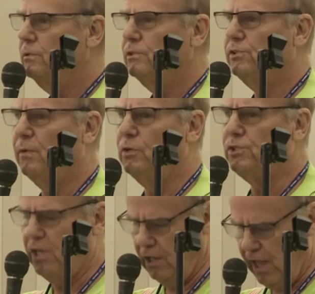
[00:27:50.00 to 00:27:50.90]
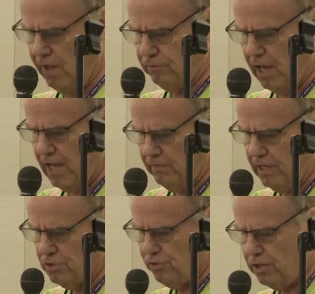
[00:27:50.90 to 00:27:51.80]
Someone said left. I have an
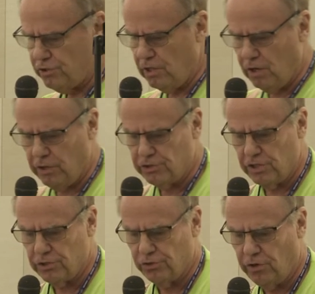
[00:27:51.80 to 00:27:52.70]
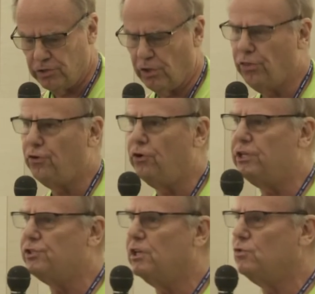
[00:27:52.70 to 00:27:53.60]
instruction here that says instruction
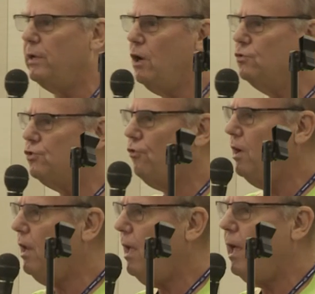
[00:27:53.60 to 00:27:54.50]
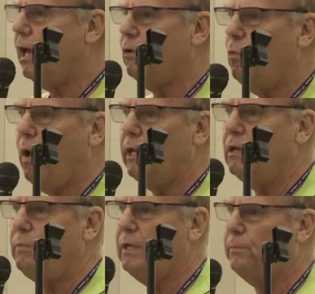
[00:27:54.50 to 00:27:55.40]
30 says we go straight ahead. Why
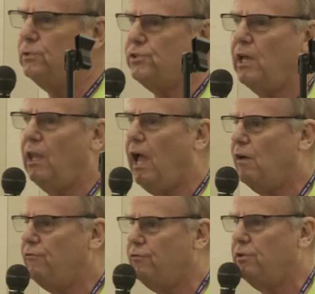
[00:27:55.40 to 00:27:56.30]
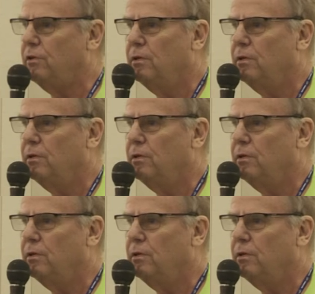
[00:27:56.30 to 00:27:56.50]
did people say left?